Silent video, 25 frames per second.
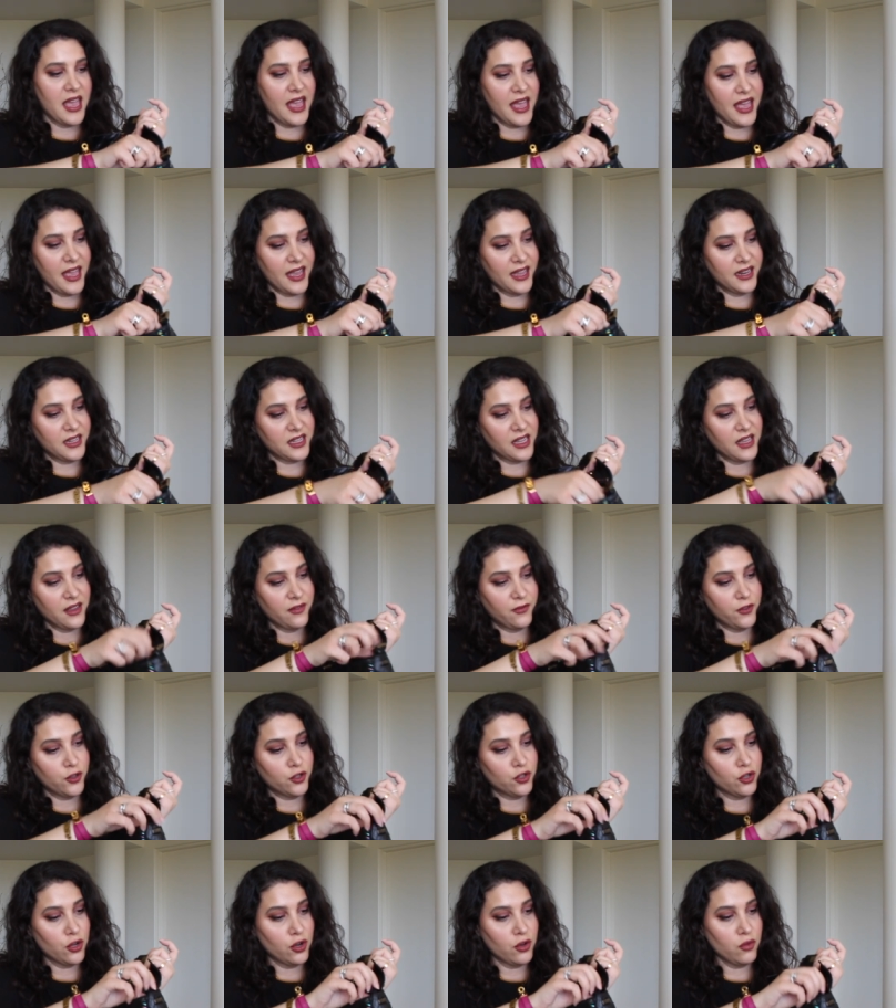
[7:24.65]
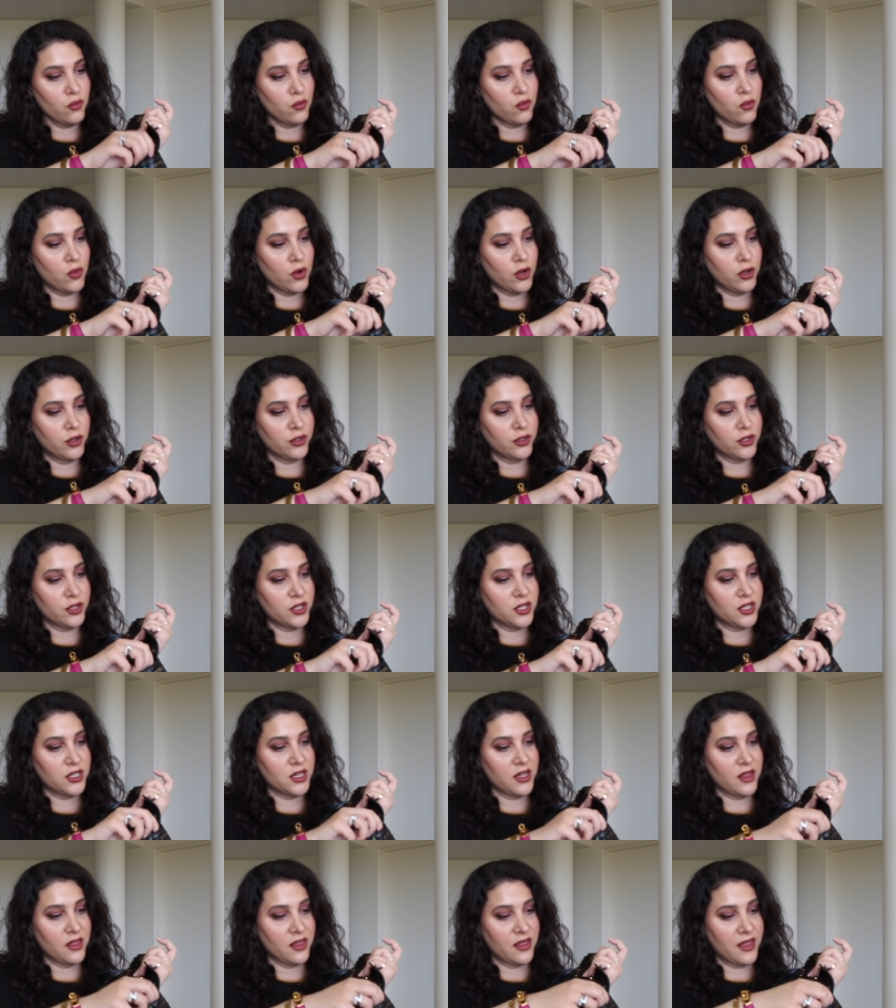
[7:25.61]
And if you don't
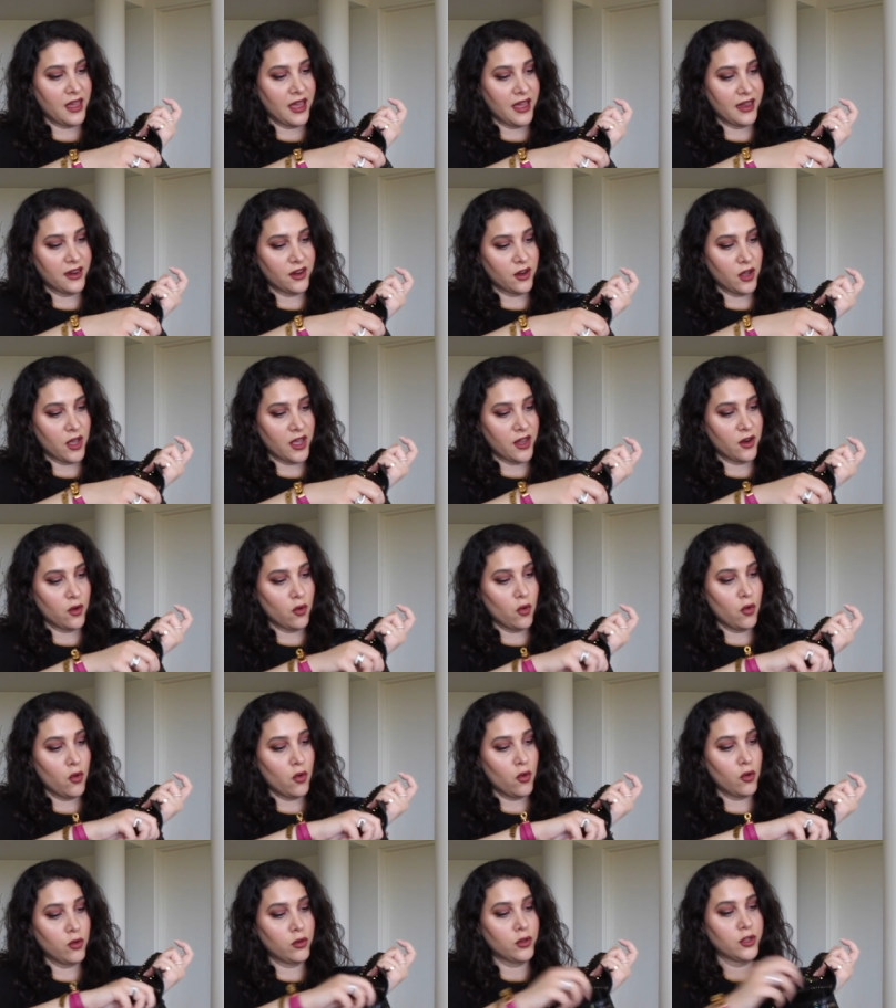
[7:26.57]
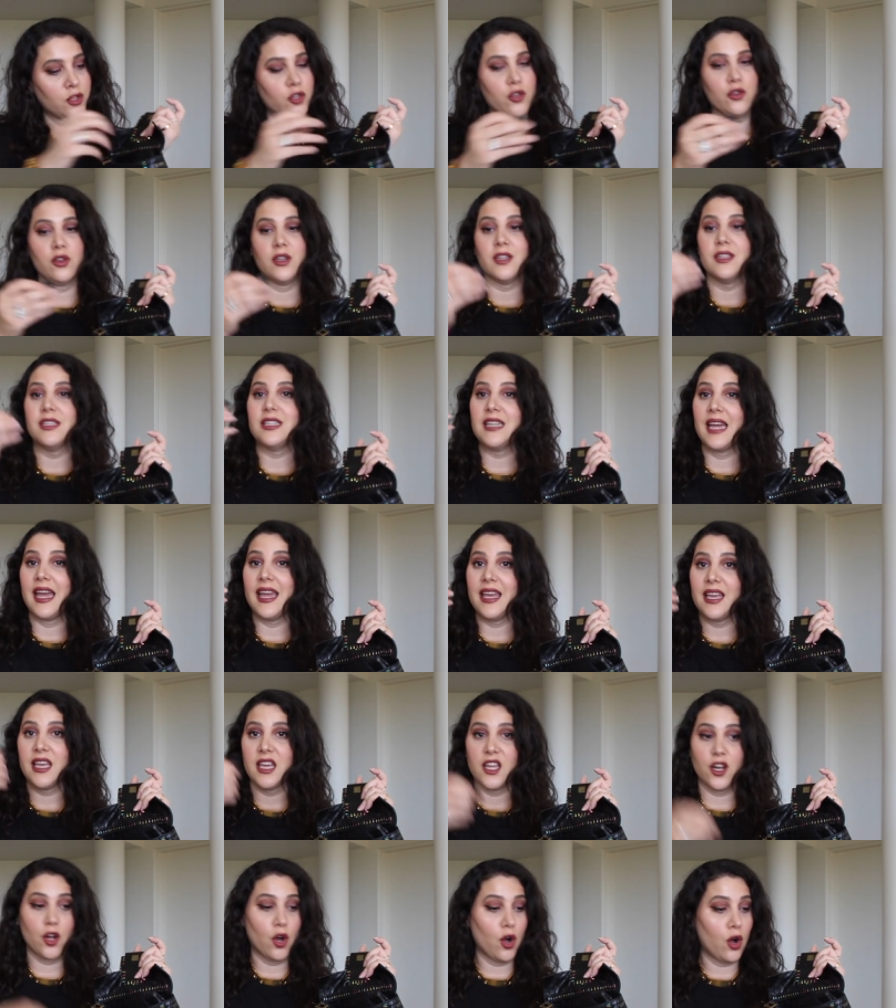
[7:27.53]
want that at all, you can
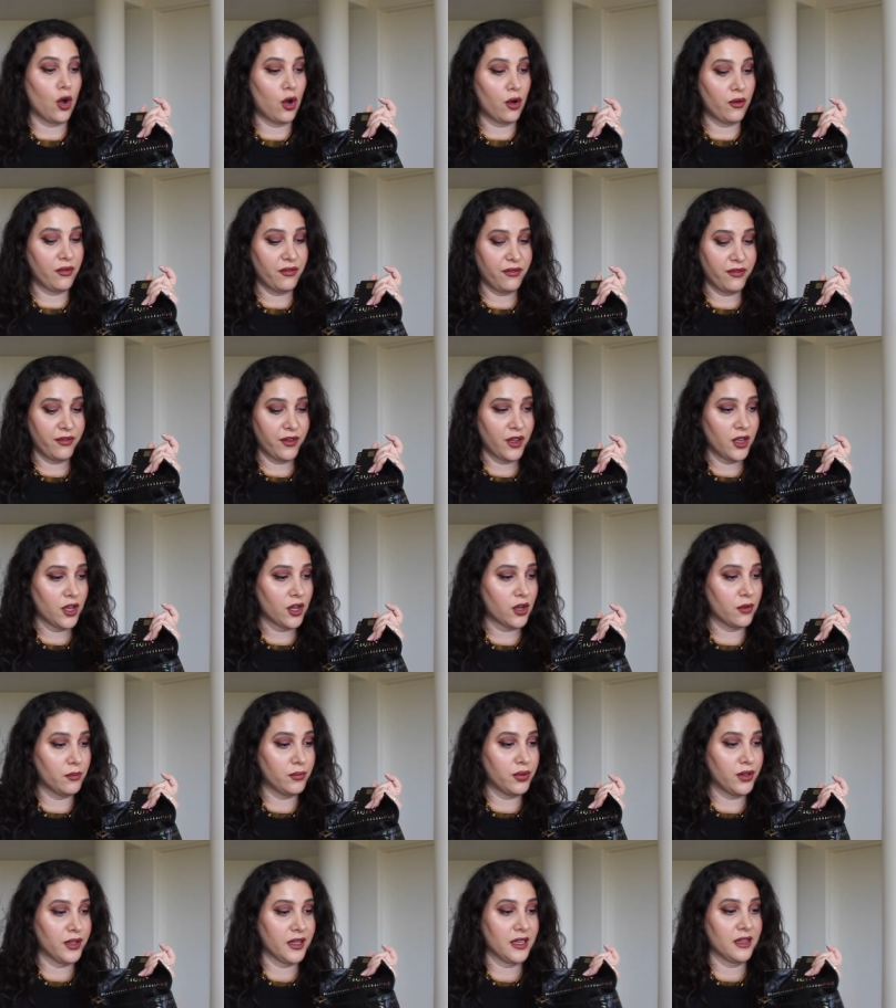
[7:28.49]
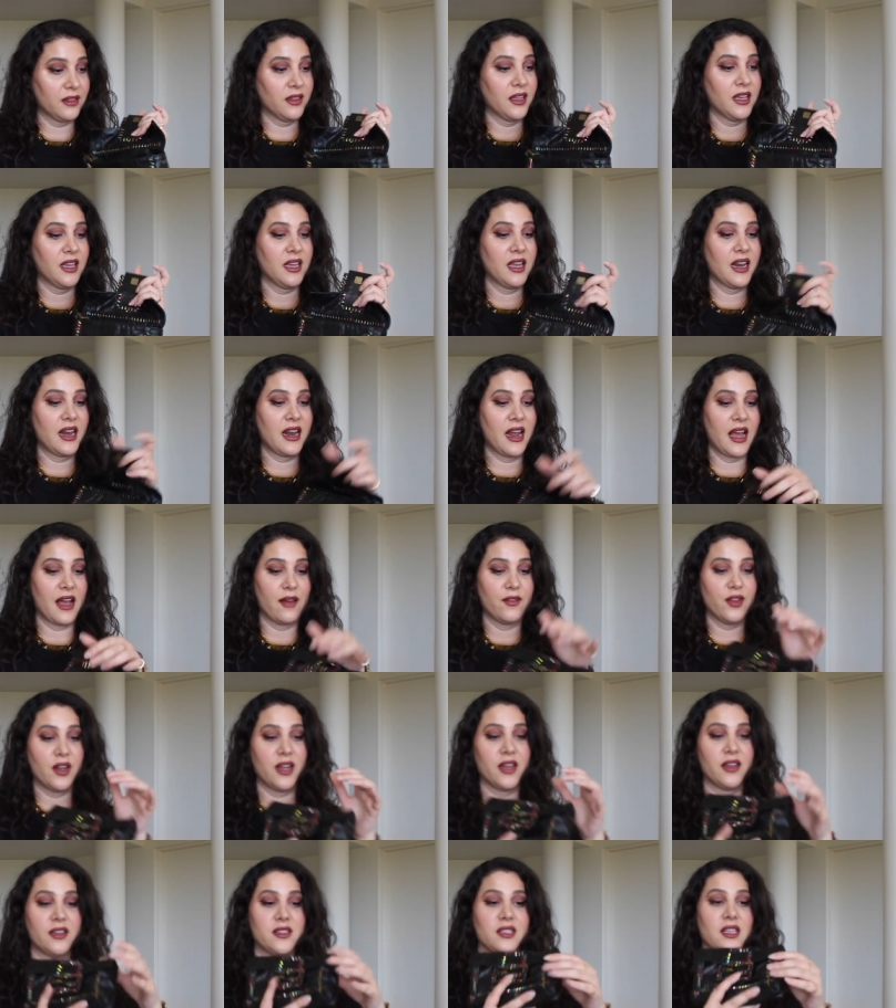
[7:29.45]
take it off completely and have
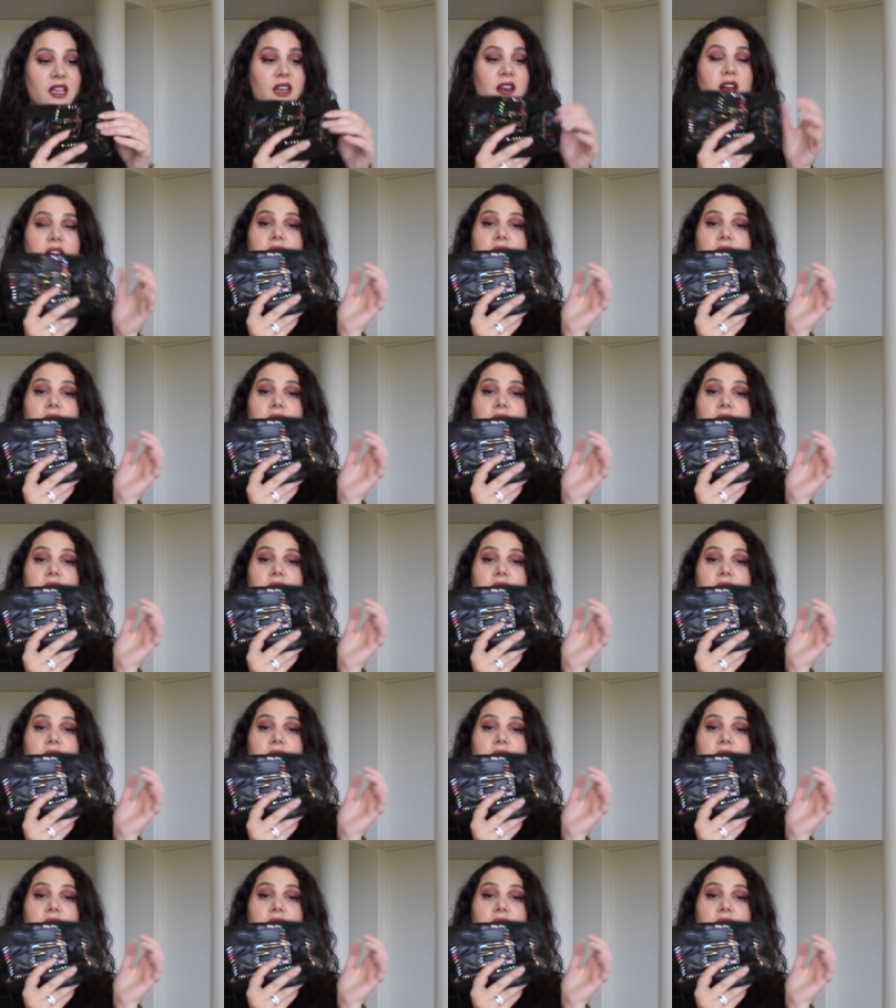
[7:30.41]
it as a